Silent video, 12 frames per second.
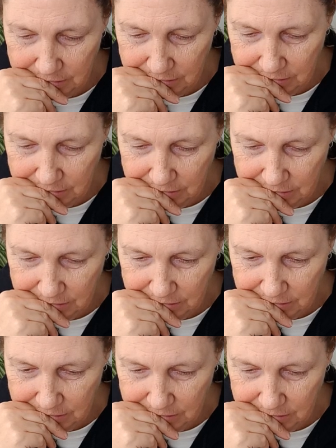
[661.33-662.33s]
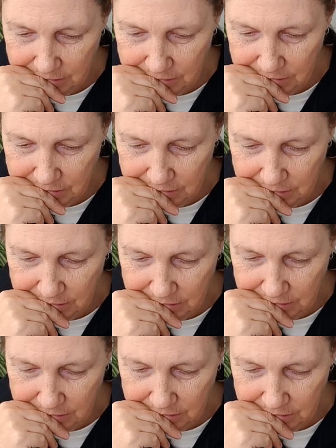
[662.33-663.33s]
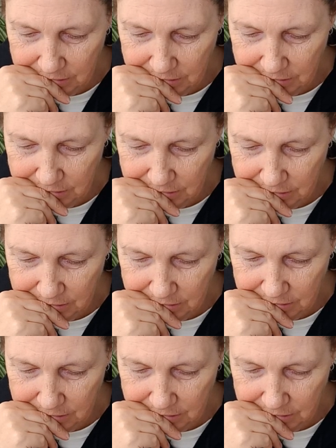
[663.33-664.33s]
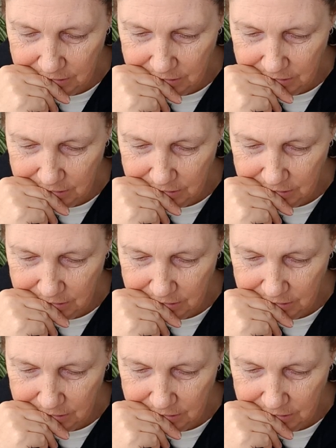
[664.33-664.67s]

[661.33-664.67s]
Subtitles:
(no one is talking)